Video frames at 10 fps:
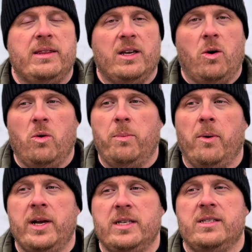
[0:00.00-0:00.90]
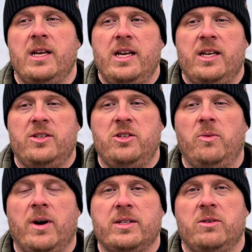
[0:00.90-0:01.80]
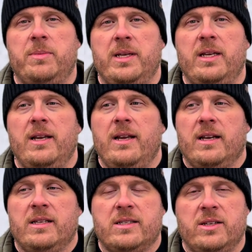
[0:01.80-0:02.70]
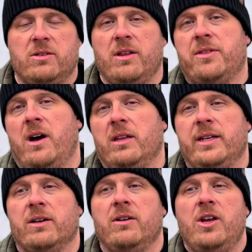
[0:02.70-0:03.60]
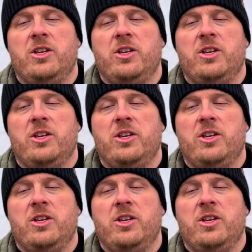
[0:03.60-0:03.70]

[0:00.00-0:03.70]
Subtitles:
The whole point is you want to be considered a thought leader.